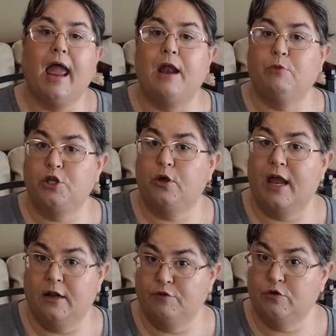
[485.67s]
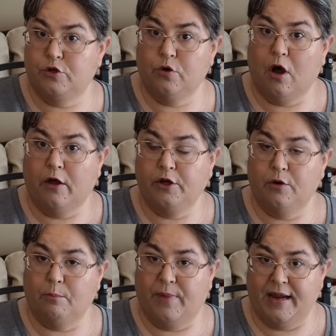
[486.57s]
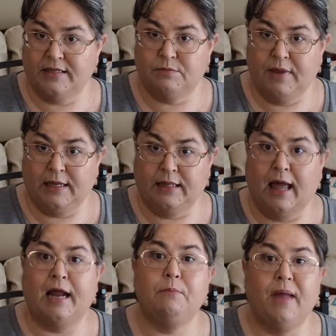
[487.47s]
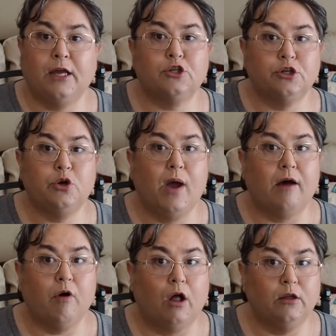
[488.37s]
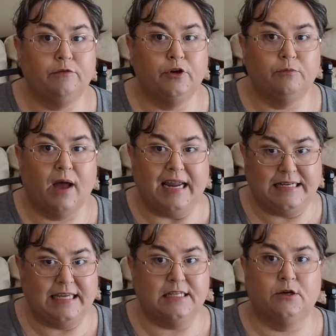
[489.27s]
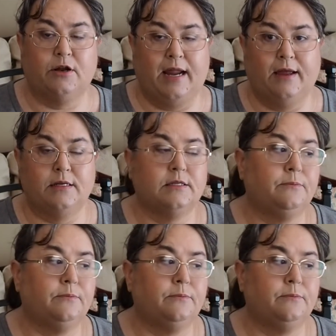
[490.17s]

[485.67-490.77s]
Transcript: And if you do call your bank's main line, make sure you have all of your IDs on hand.